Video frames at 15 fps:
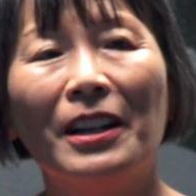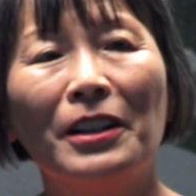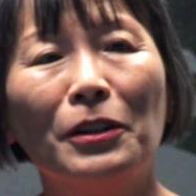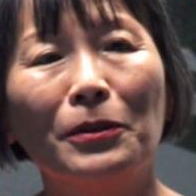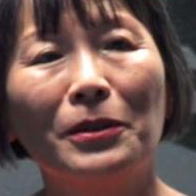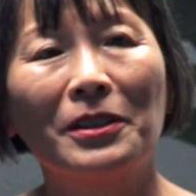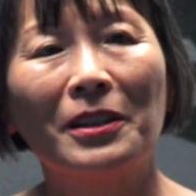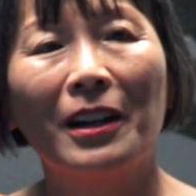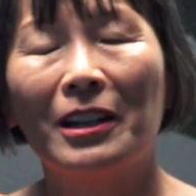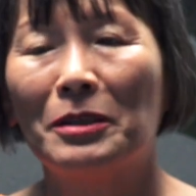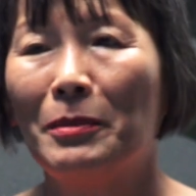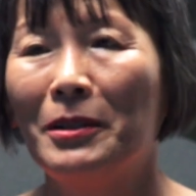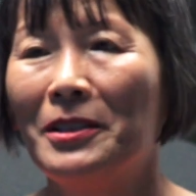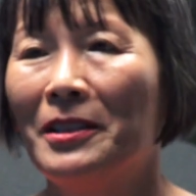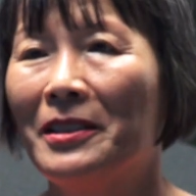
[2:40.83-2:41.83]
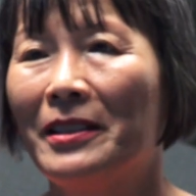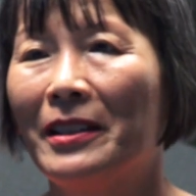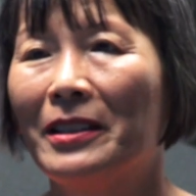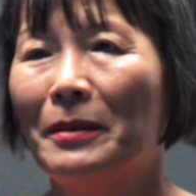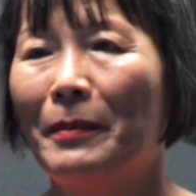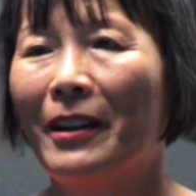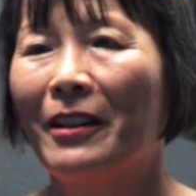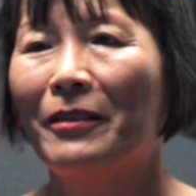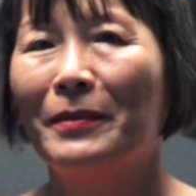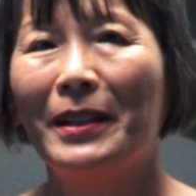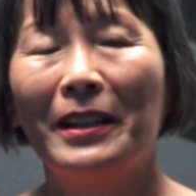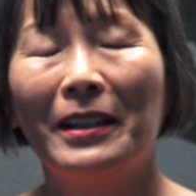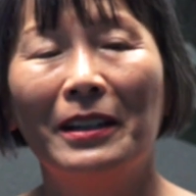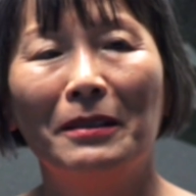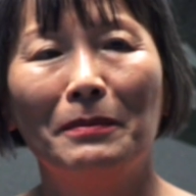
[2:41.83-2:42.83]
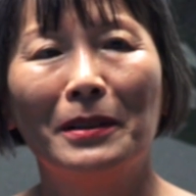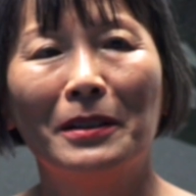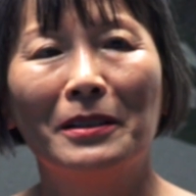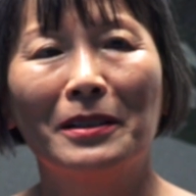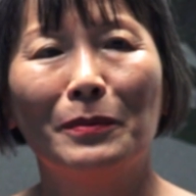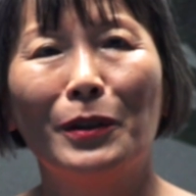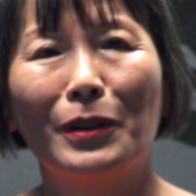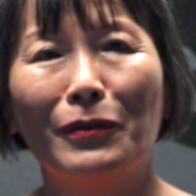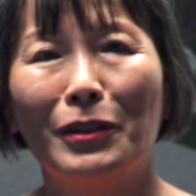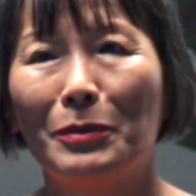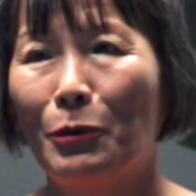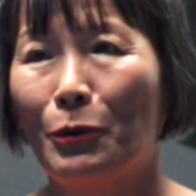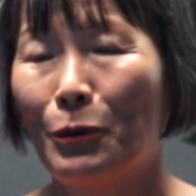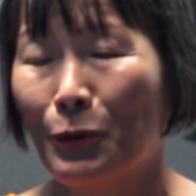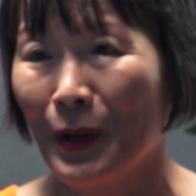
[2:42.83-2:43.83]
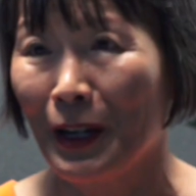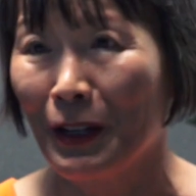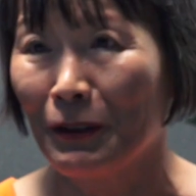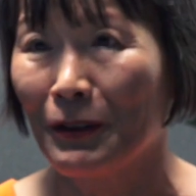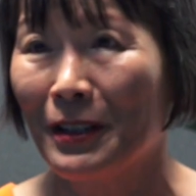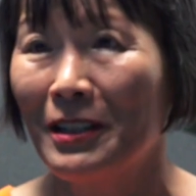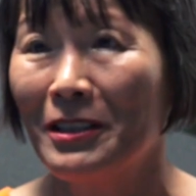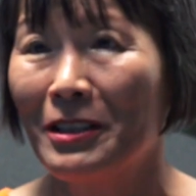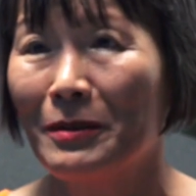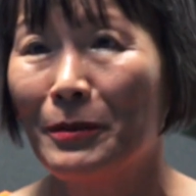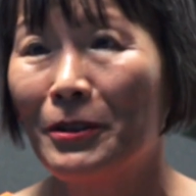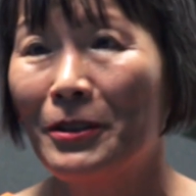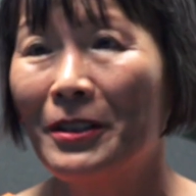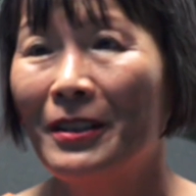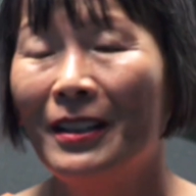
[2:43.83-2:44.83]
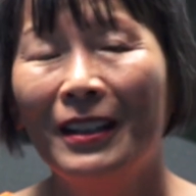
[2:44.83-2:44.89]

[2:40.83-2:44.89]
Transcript: And I know this guy's business like the back of my hand because I'm one of his more regular customers.